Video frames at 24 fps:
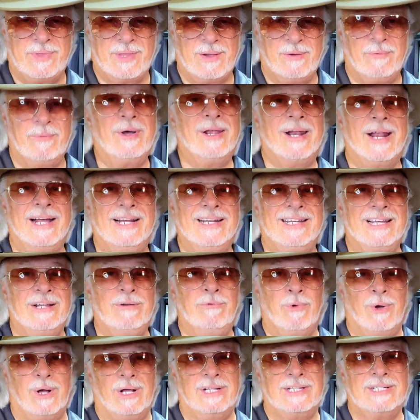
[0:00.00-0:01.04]
What I did
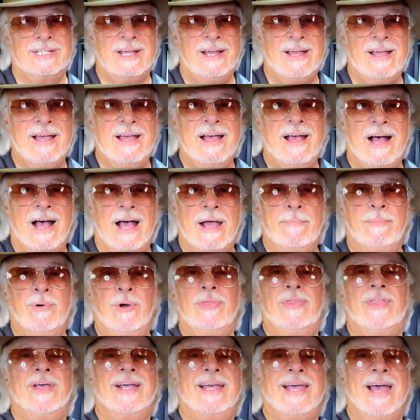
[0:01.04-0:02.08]
was, I
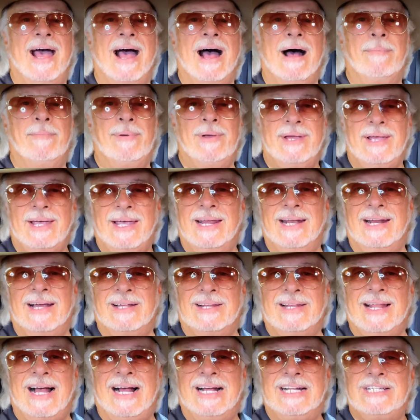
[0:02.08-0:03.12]
put the cap in a
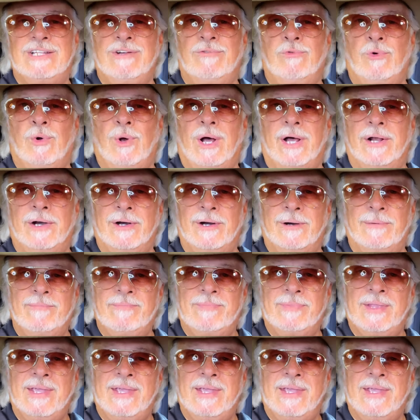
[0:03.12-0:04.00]
glass of water